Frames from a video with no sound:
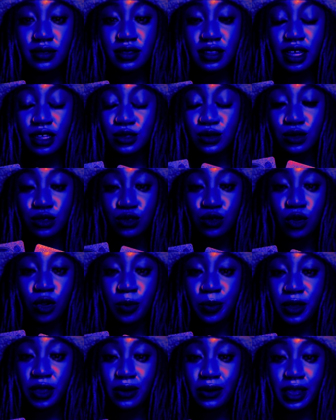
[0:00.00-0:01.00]
That's what
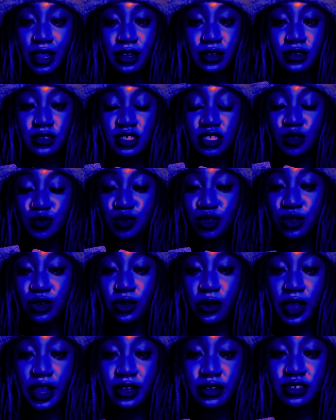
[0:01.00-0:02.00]
Scorpio energy,
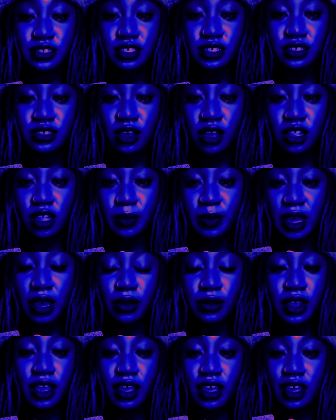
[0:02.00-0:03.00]
Pluto energy is all
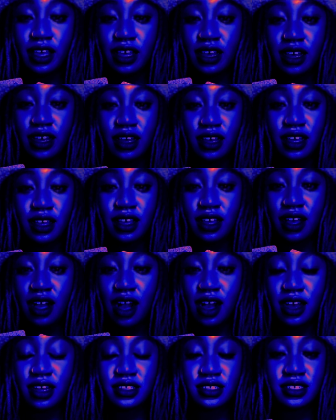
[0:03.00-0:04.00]
about. A
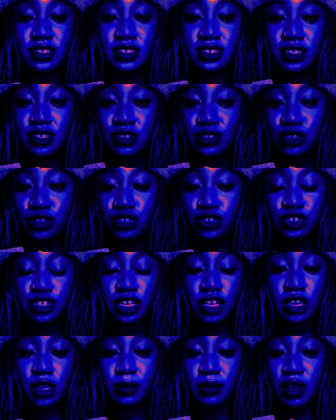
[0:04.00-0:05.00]
constant
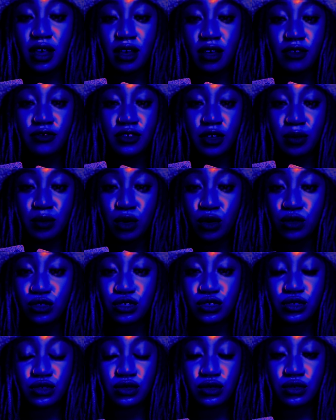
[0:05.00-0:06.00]
stream of
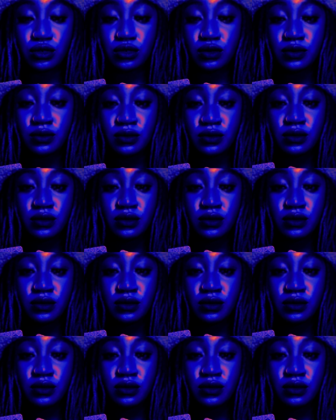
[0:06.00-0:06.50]
emotional